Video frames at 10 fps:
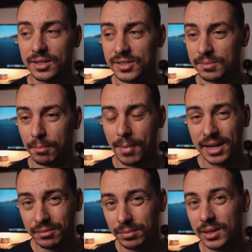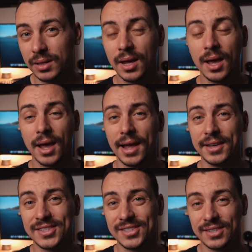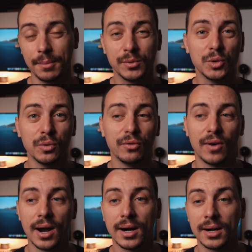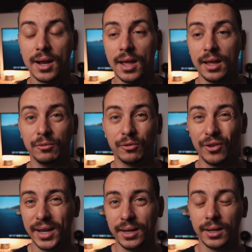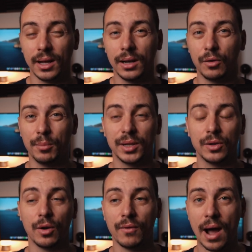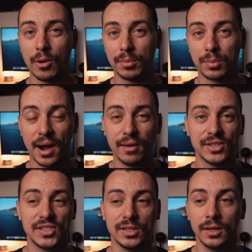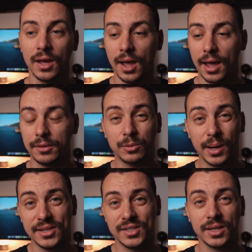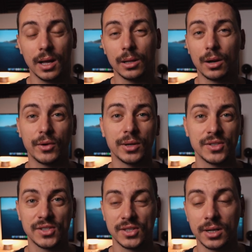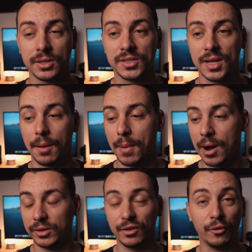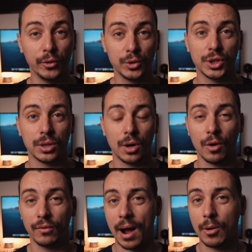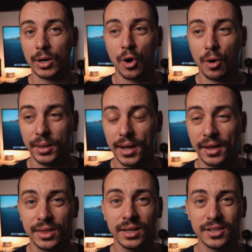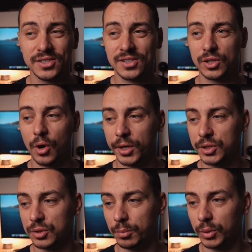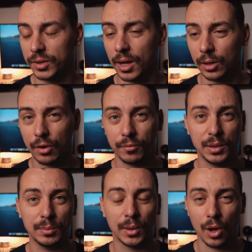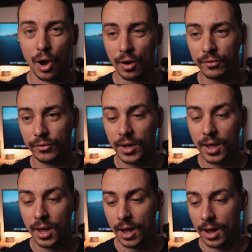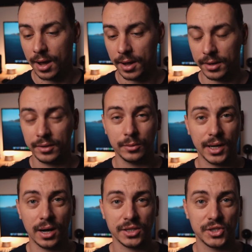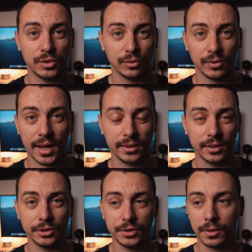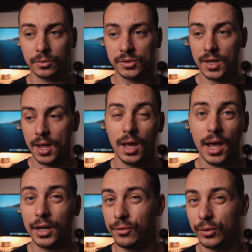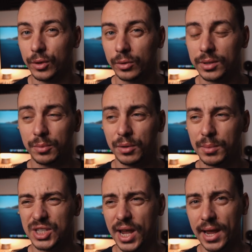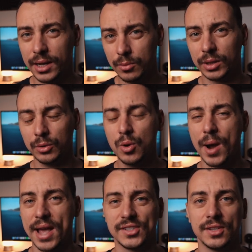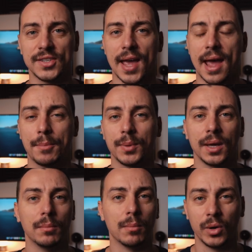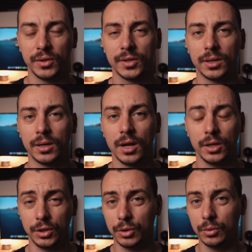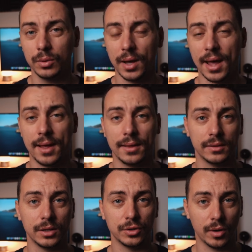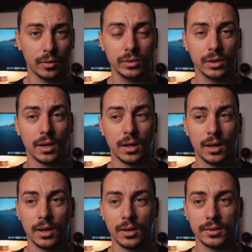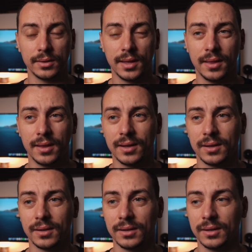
this might be a step too far, invading a little bit of our privacy and raising a lot of concerns about the future of our hobby. I think this is going to put a lot of people off uh, in regards to flying their drones. And if you know that pretty much anyone who has this app can monitor you and the drone, then uh,